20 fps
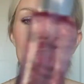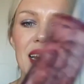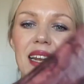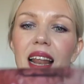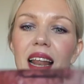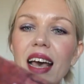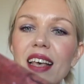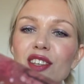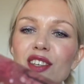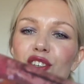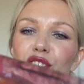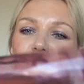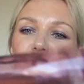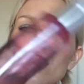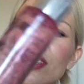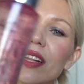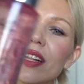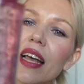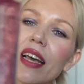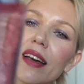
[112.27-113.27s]
And it has
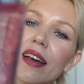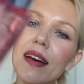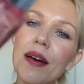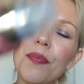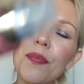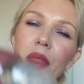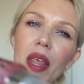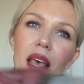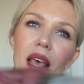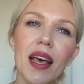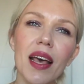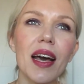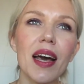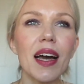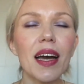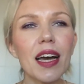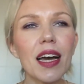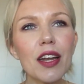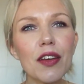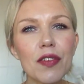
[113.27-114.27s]
just like a
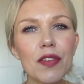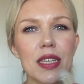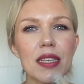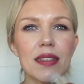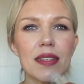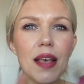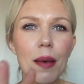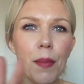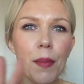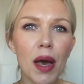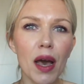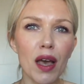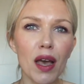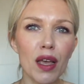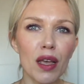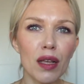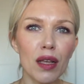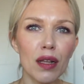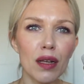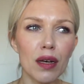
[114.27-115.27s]
kind of a
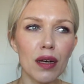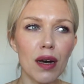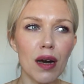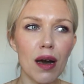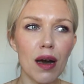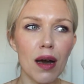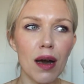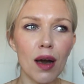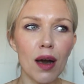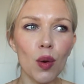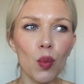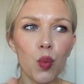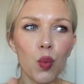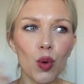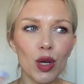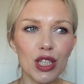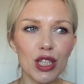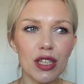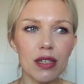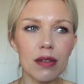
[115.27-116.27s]
semi
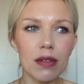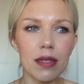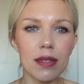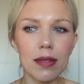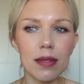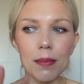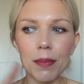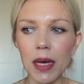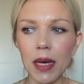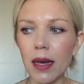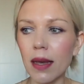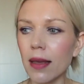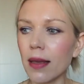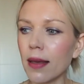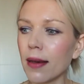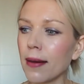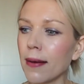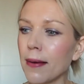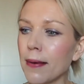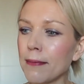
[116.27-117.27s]
water, semi
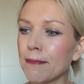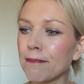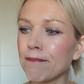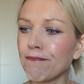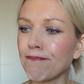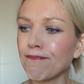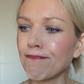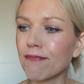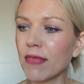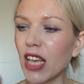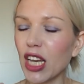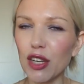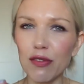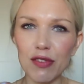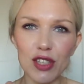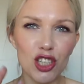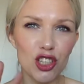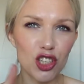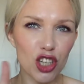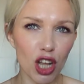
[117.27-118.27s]
kind of
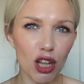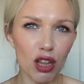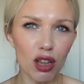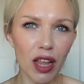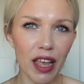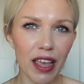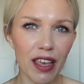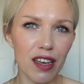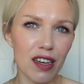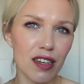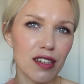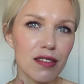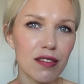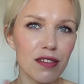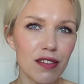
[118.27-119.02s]
a gel-like